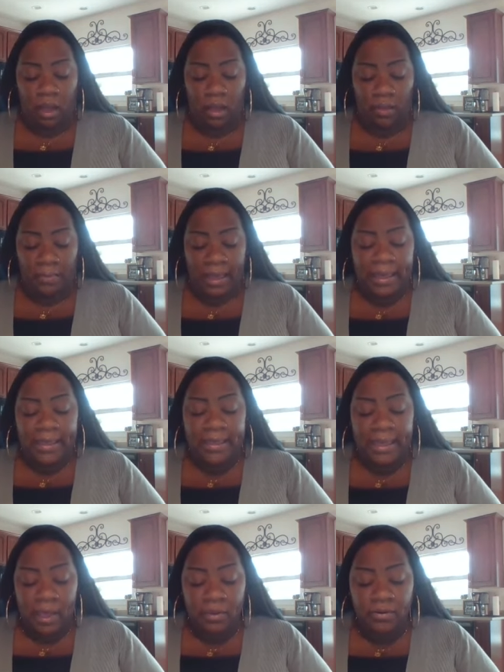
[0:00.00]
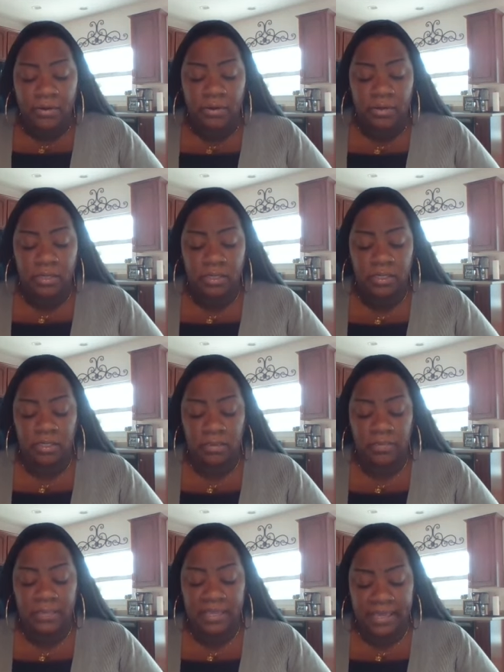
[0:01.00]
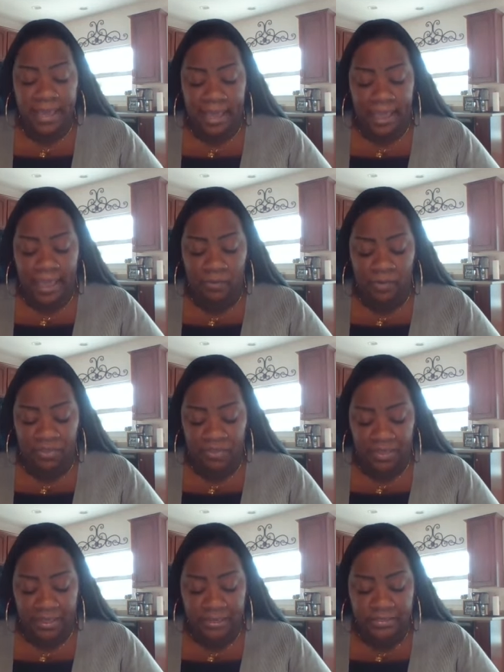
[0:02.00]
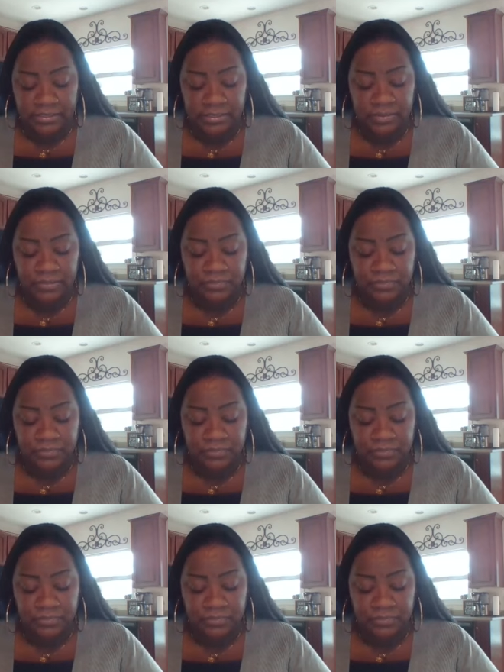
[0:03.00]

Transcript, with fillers: My encounter began with this.